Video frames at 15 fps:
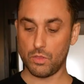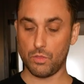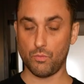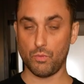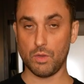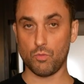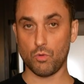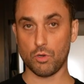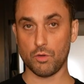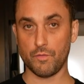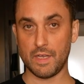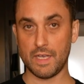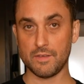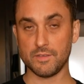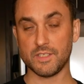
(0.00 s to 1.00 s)
3/4
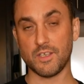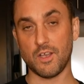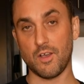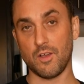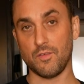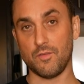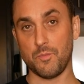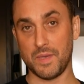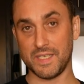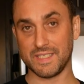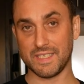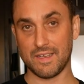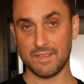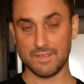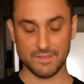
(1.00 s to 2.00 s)
ounce of
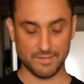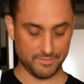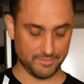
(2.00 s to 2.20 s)
mezcal.